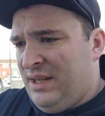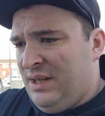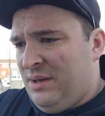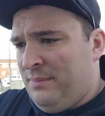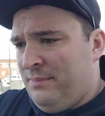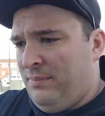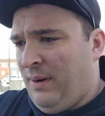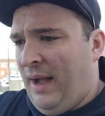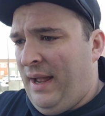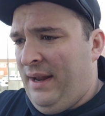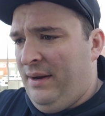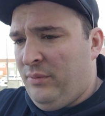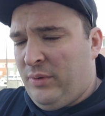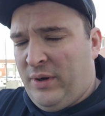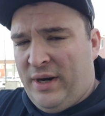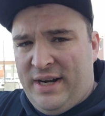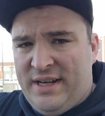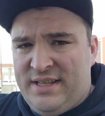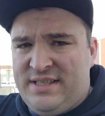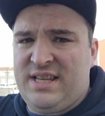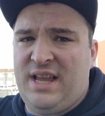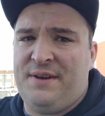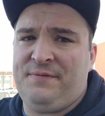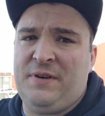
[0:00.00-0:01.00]
But we're going to
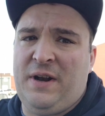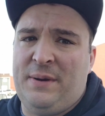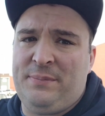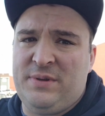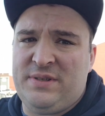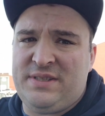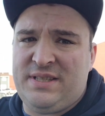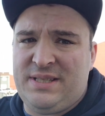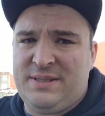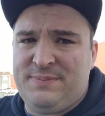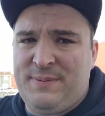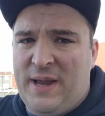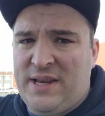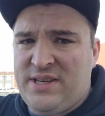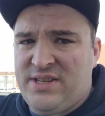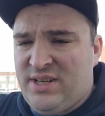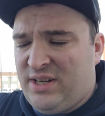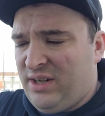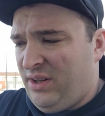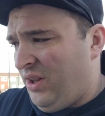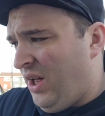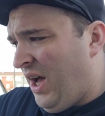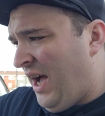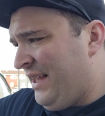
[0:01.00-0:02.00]
stiffen up the suspension a
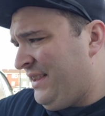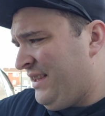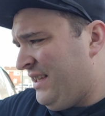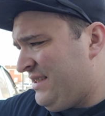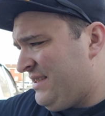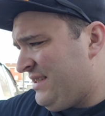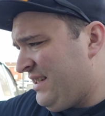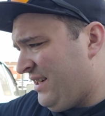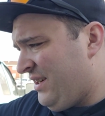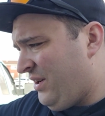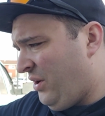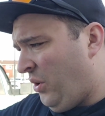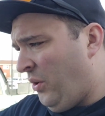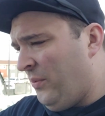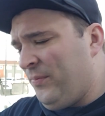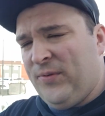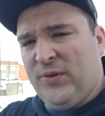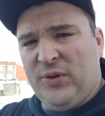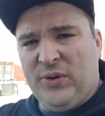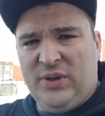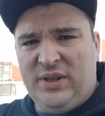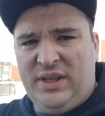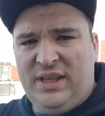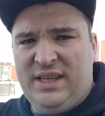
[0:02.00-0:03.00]
lot this year to
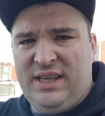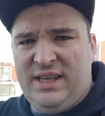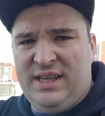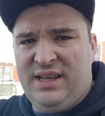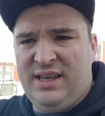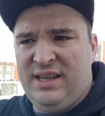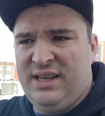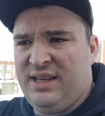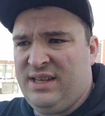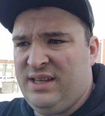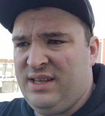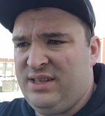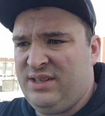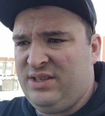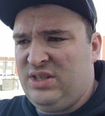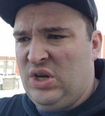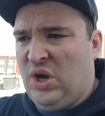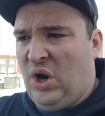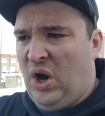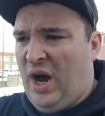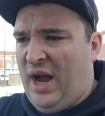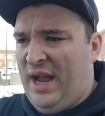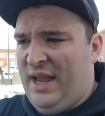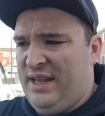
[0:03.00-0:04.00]
hopefully
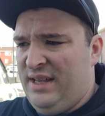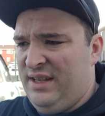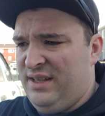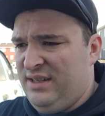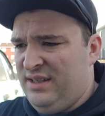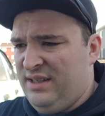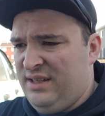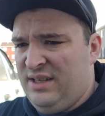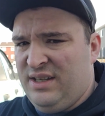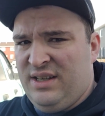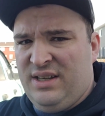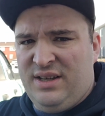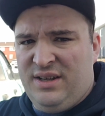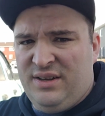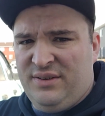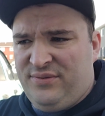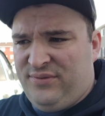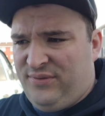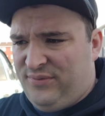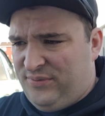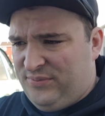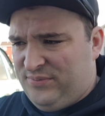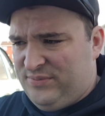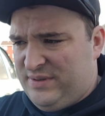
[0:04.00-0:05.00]
not
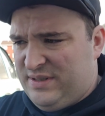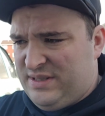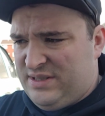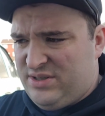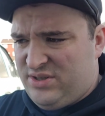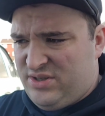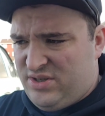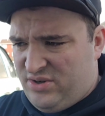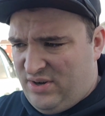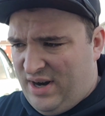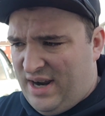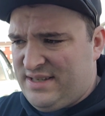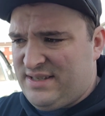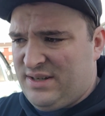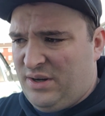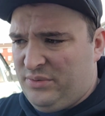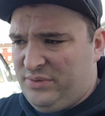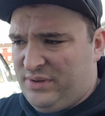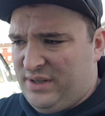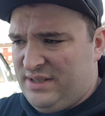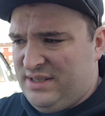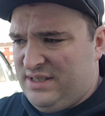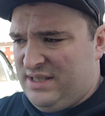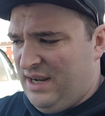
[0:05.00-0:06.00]
stress out
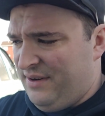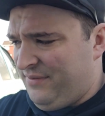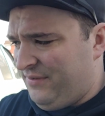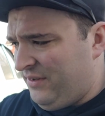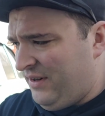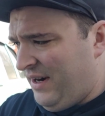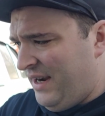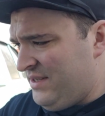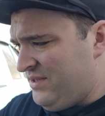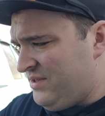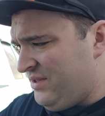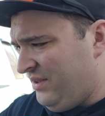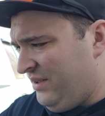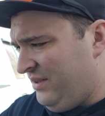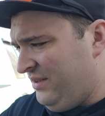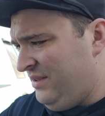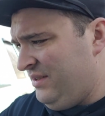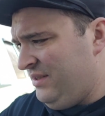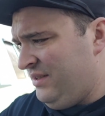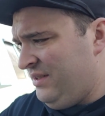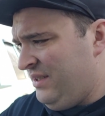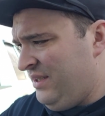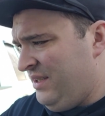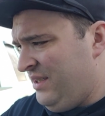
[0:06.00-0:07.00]
the differential.
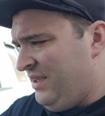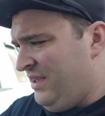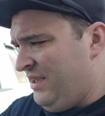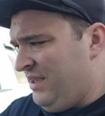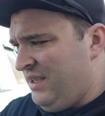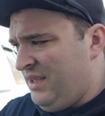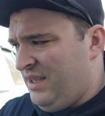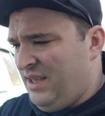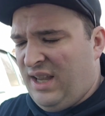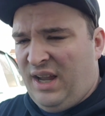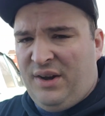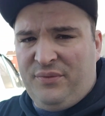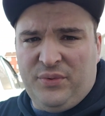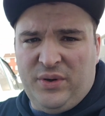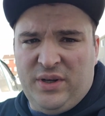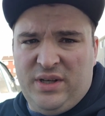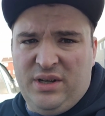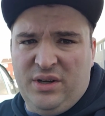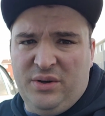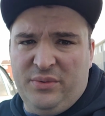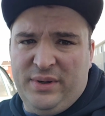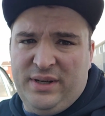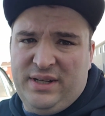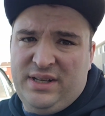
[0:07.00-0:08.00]
If we
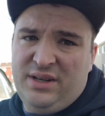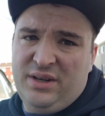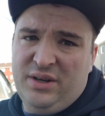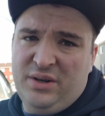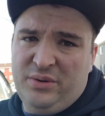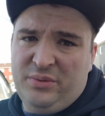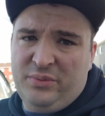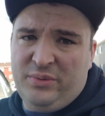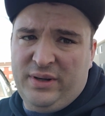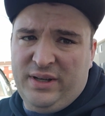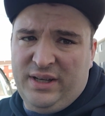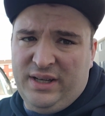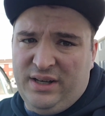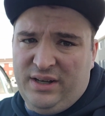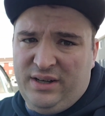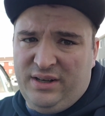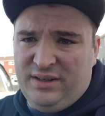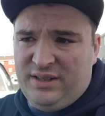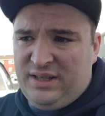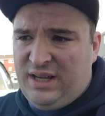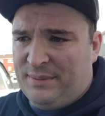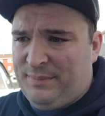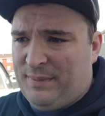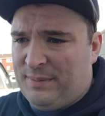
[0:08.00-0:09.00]
do, we'll
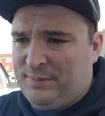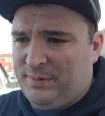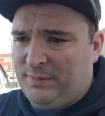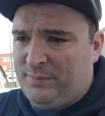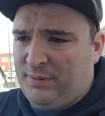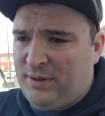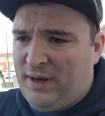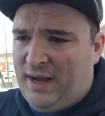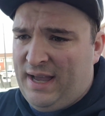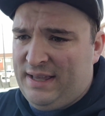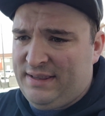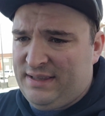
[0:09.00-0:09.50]
come up with a plan.